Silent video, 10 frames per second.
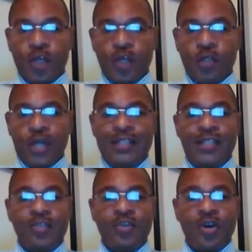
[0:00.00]
In
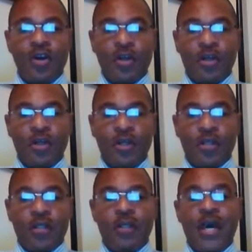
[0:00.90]
1930,
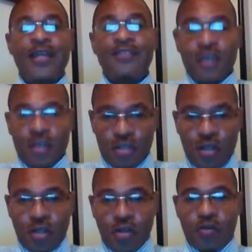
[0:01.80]
that
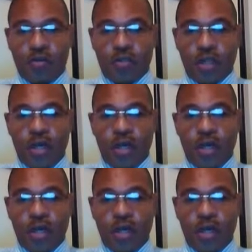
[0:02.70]
station closed